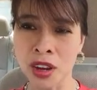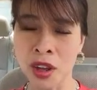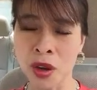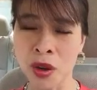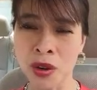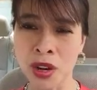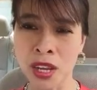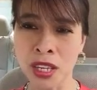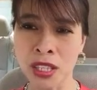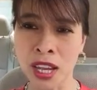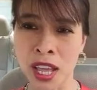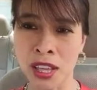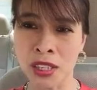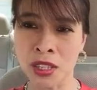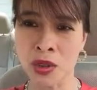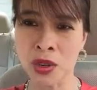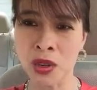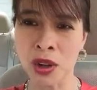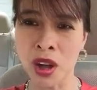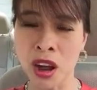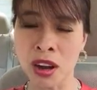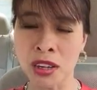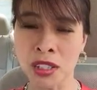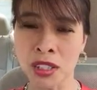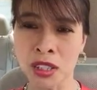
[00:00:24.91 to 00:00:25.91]
knowing that
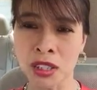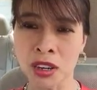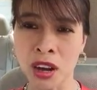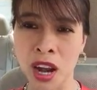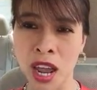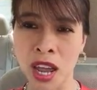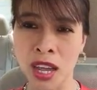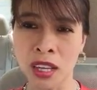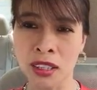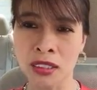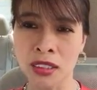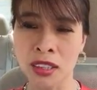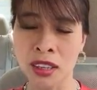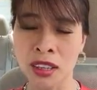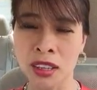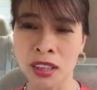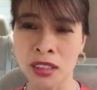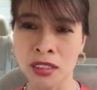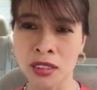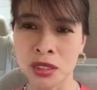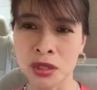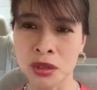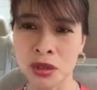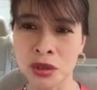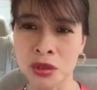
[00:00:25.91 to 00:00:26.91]
you're on track
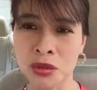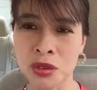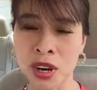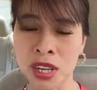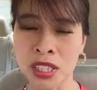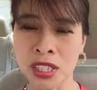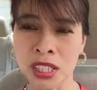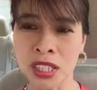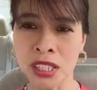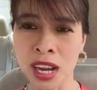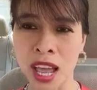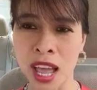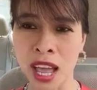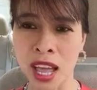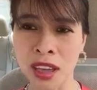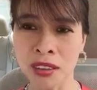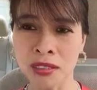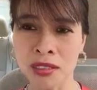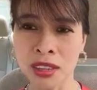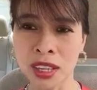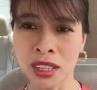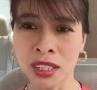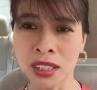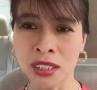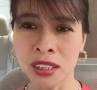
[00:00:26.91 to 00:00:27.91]
to reaching
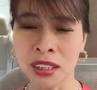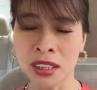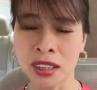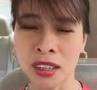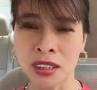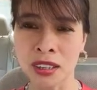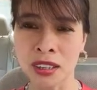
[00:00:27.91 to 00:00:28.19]
heaven,